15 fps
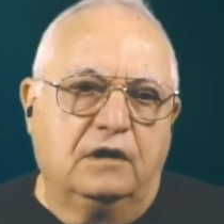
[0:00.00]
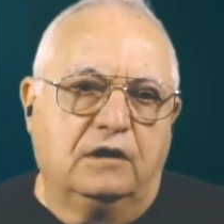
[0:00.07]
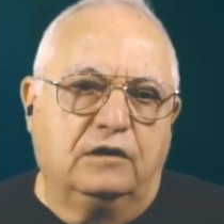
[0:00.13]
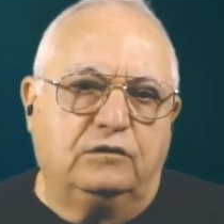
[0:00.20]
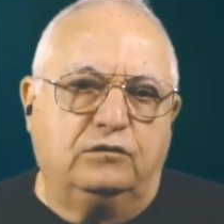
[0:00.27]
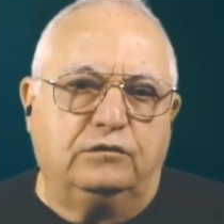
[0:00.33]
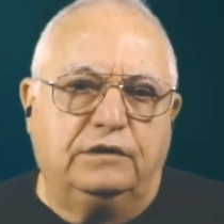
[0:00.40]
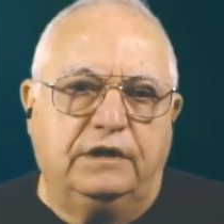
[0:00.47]

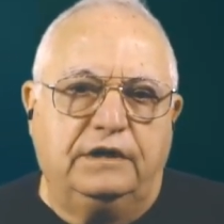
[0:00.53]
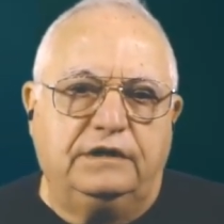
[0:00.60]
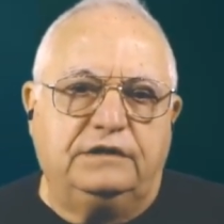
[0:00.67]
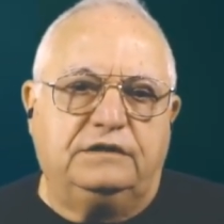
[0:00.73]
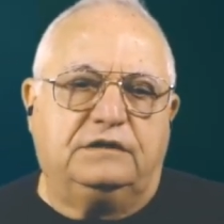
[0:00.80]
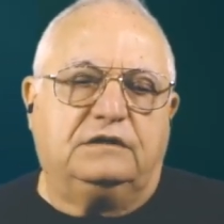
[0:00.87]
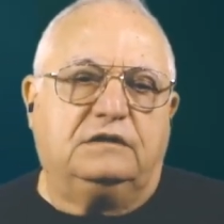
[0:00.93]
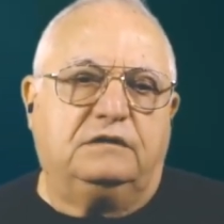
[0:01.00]

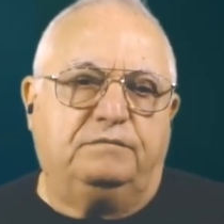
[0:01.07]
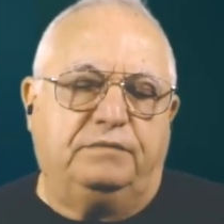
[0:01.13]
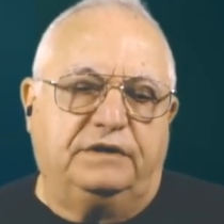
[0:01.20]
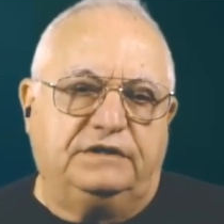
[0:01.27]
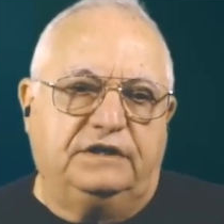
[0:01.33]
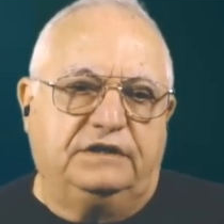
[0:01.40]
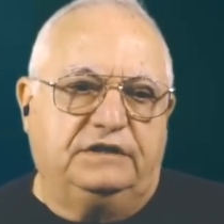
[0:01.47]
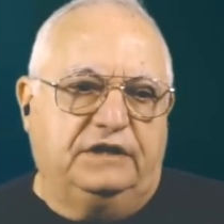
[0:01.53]
Today's
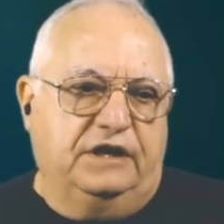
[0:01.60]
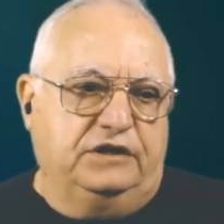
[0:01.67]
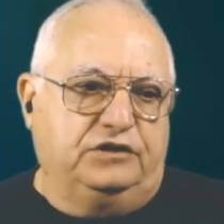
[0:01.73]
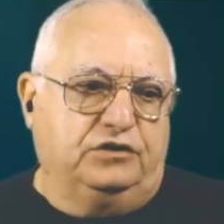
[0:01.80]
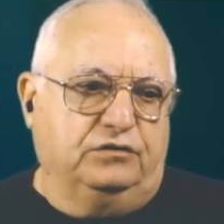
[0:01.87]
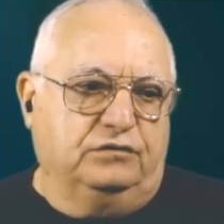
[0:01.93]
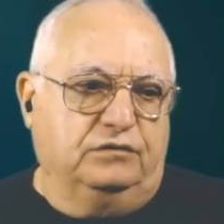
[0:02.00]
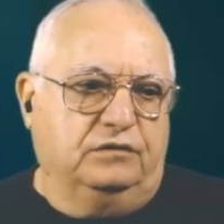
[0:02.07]

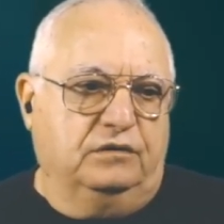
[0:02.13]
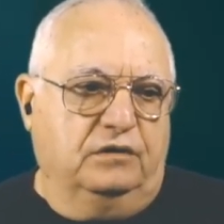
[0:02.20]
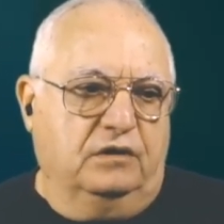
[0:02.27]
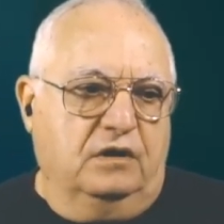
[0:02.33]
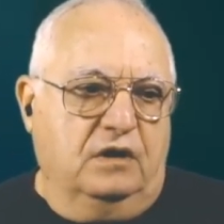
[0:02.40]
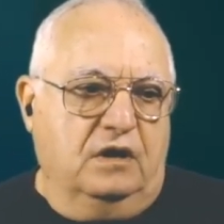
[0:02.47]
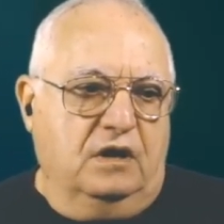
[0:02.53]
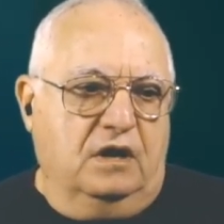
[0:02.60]
presentation,
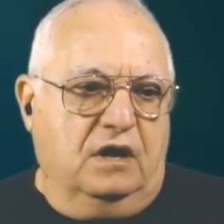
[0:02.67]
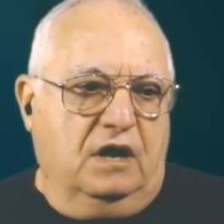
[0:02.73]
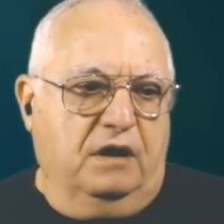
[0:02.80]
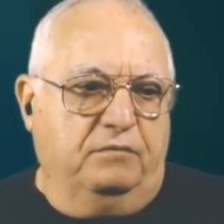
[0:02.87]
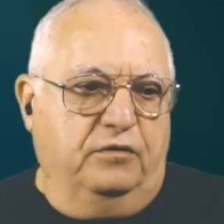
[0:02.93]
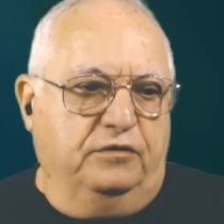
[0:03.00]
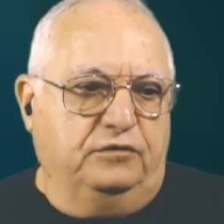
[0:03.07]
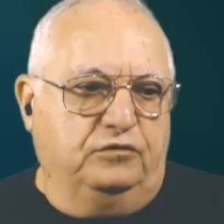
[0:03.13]
I'm
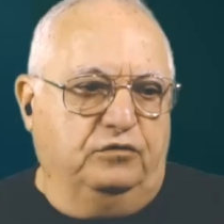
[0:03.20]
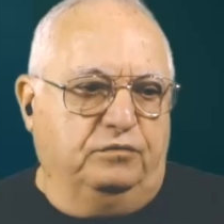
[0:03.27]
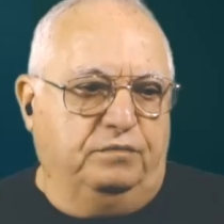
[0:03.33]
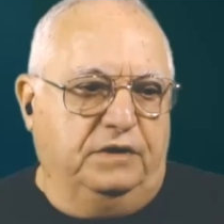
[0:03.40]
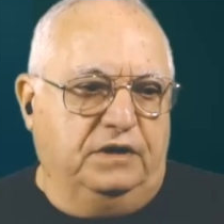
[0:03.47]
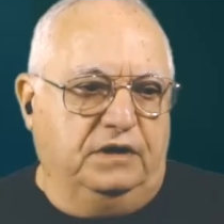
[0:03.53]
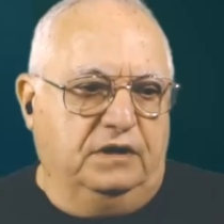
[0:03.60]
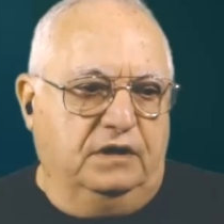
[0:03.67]
going to
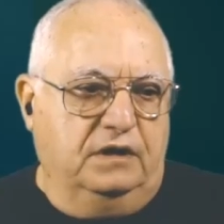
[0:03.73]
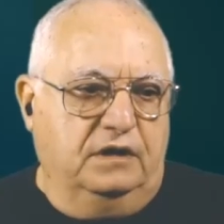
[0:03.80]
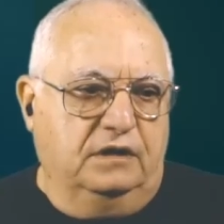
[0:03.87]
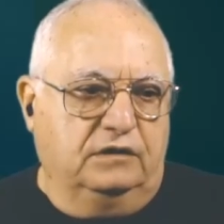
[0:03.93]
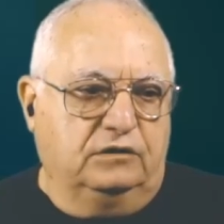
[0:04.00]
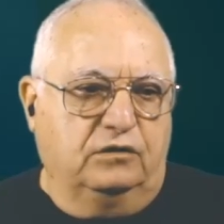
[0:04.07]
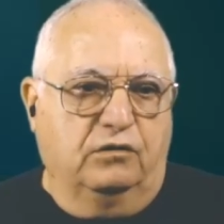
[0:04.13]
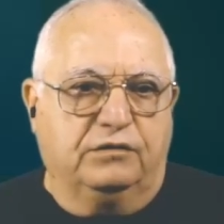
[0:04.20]
be
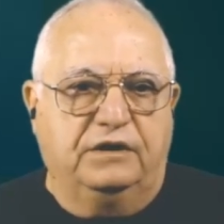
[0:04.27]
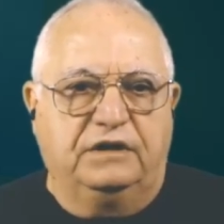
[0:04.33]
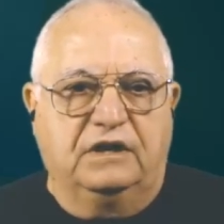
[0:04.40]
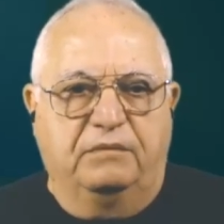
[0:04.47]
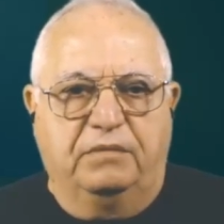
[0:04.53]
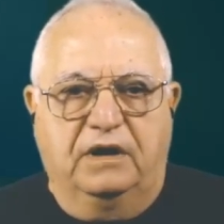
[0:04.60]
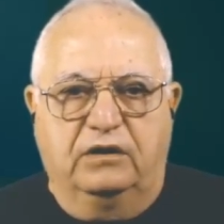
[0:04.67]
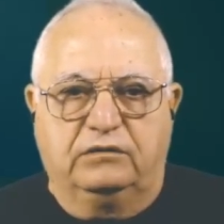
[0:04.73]
talking
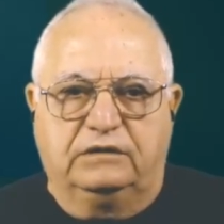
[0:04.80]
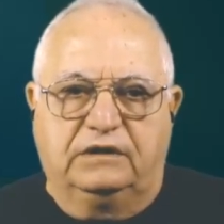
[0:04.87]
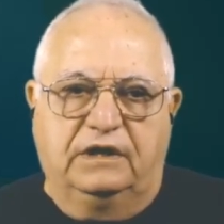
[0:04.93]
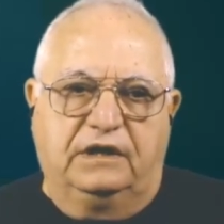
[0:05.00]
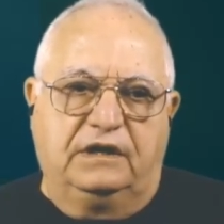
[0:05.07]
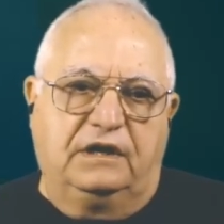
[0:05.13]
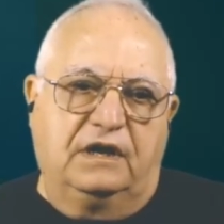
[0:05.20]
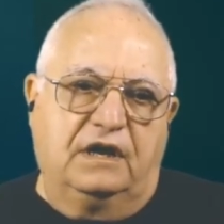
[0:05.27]
about
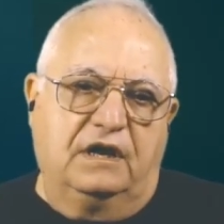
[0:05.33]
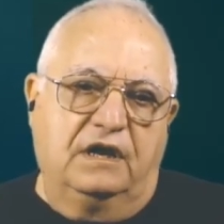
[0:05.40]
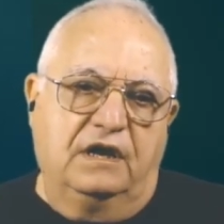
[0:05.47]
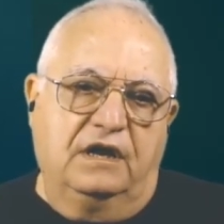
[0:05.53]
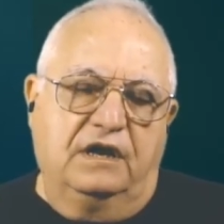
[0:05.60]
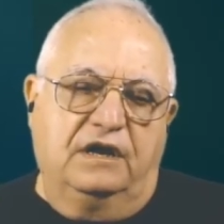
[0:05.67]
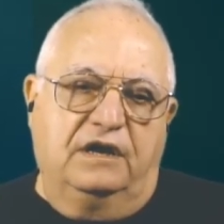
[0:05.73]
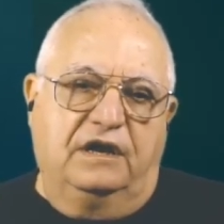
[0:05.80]
a
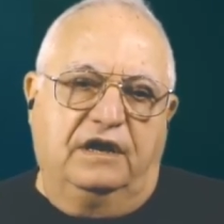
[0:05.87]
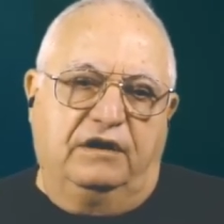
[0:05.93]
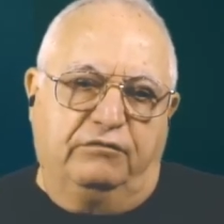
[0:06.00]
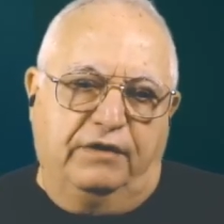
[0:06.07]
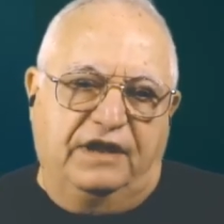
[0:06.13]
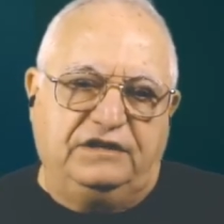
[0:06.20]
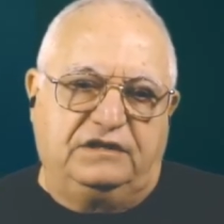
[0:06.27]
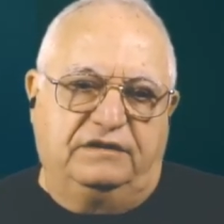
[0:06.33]

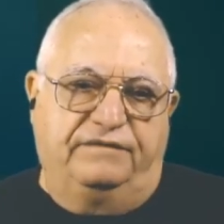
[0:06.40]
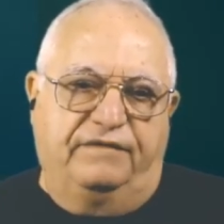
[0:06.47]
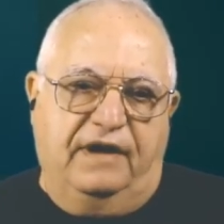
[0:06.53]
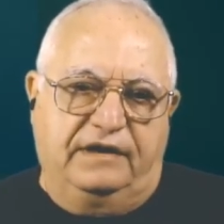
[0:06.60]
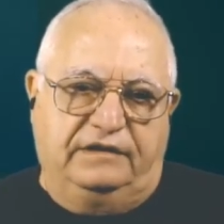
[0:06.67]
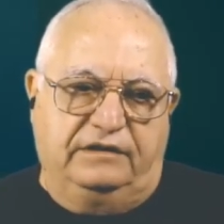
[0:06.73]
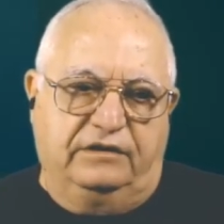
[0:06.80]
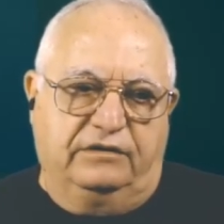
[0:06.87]
range
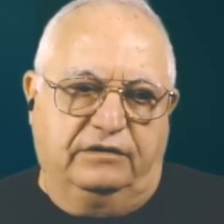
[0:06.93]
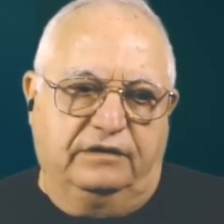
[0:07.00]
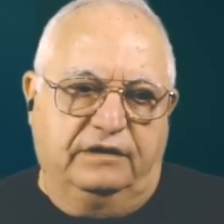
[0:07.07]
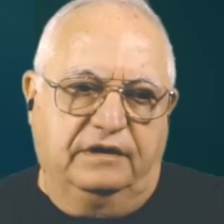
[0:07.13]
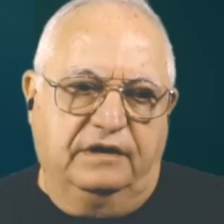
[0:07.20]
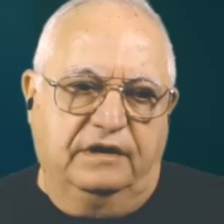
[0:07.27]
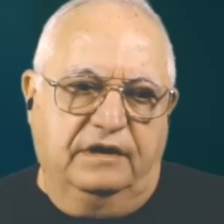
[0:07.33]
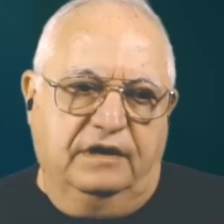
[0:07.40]
finder,
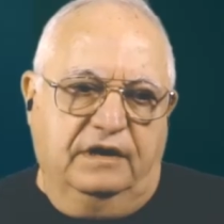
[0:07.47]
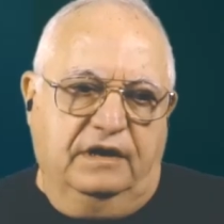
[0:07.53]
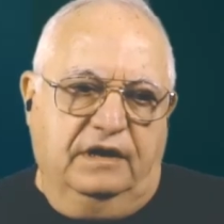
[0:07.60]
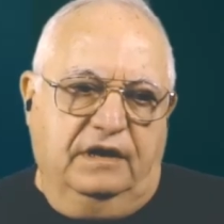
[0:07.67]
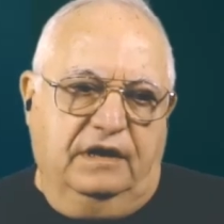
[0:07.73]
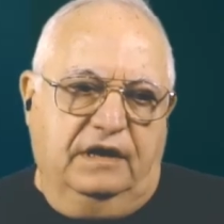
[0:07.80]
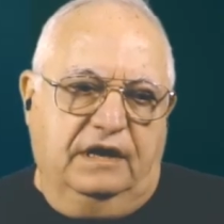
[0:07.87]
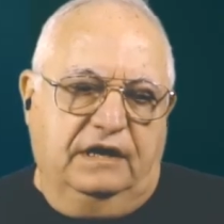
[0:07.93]

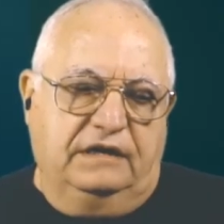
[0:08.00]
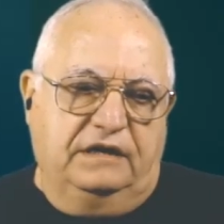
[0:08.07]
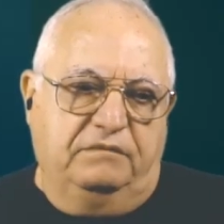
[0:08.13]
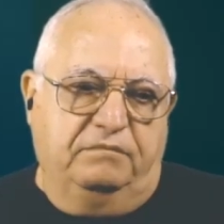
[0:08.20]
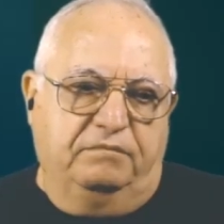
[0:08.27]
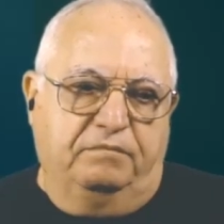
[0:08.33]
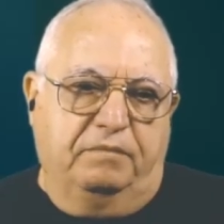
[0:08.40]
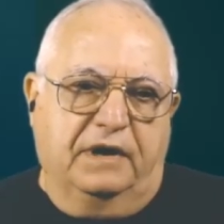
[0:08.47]
and
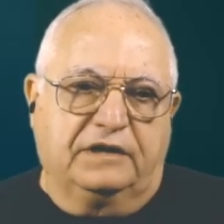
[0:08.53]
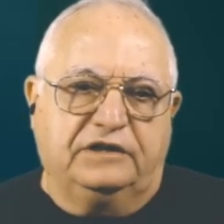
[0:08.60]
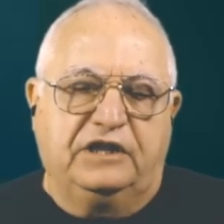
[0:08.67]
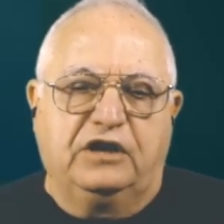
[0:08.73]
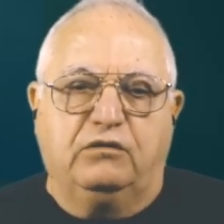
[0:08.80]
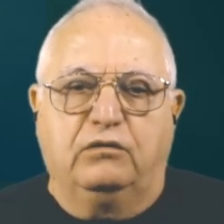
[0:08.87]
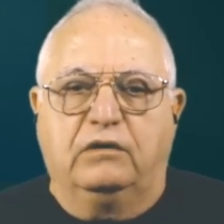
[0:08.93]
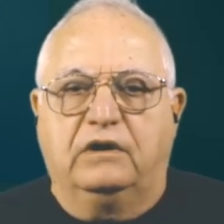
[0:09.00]
in
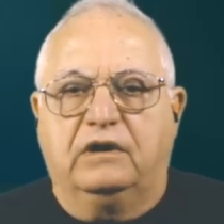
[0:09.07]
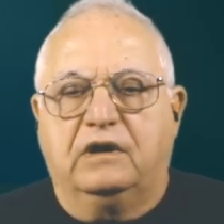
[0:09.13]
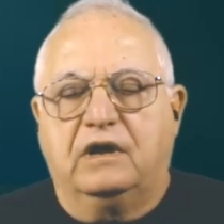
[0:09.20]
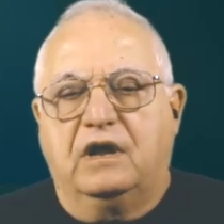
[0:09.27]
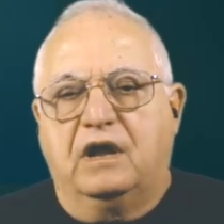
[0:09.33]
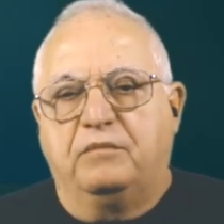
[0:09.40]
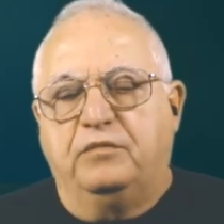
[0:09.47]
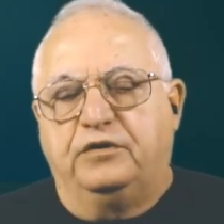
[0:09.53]
particular
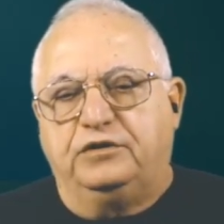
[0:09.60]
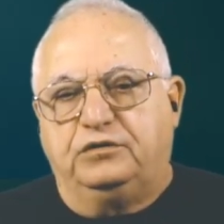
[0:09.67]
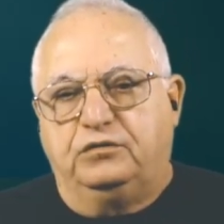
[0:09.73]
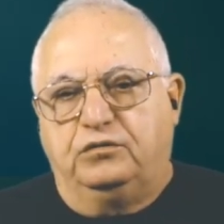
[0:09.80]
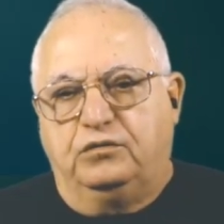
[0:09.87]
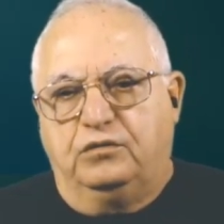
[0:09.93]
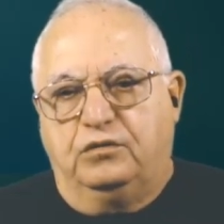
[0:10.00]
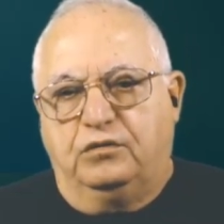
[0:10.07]
I'm going
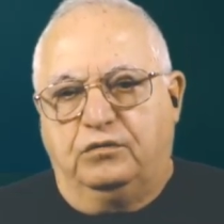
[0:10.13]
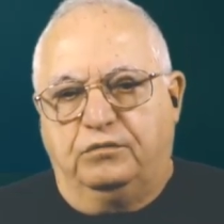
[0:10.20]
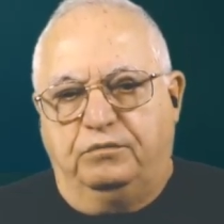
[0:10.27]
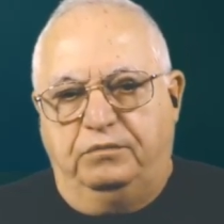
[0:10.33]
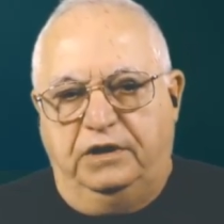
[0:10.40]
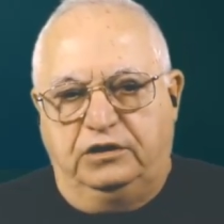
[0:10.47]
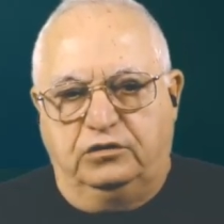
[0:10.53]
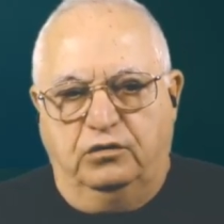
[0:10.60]
to
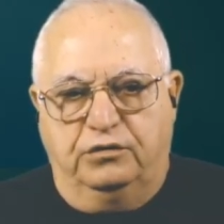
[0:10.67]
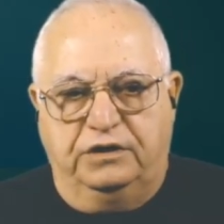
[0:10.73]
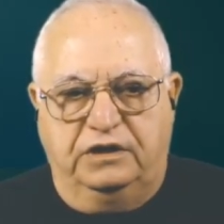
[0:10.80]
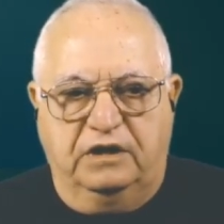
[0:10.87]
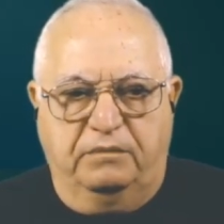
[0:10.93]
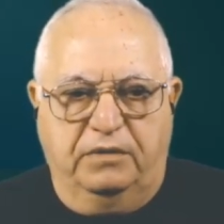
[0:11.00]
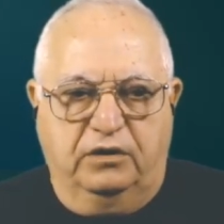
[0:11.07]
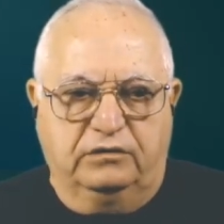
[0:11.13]
be talking
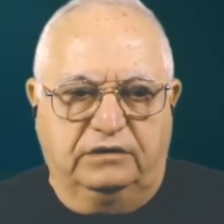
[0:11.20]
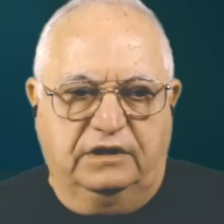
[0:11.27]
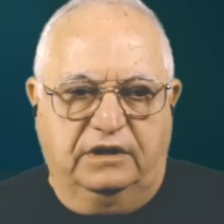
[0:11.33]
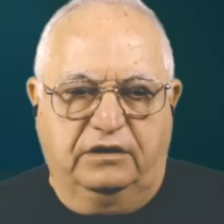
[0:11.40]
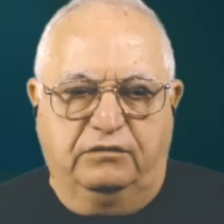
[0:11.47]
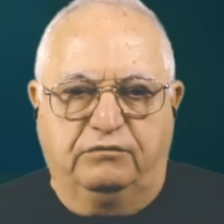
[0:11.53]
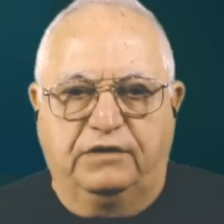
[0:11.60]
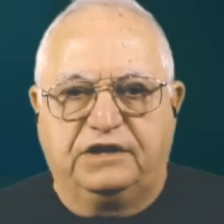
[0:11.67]
about
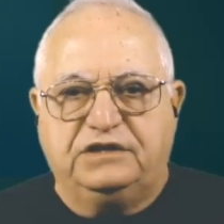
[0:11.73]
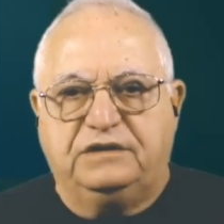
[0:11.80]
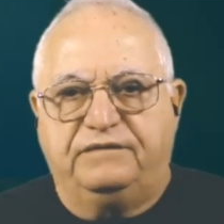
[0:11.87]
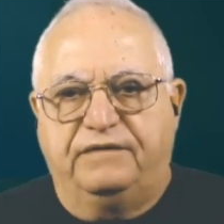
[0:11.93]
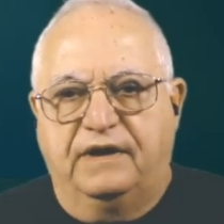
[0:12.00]
the range